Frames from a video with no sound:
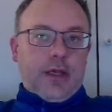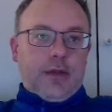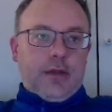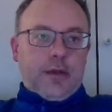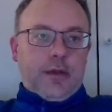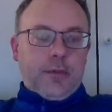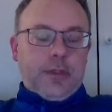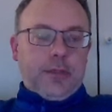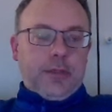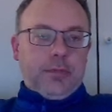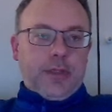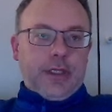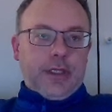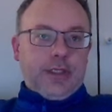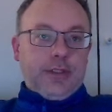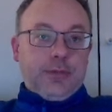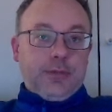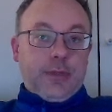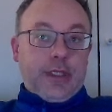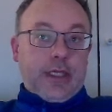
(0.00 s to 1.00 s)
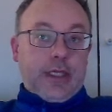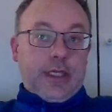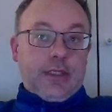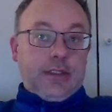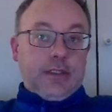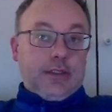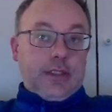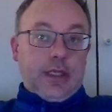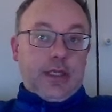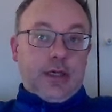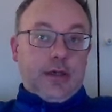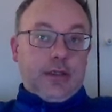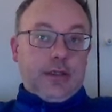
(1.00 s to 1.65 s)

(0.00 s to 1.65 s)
Like when you play these weekenders now,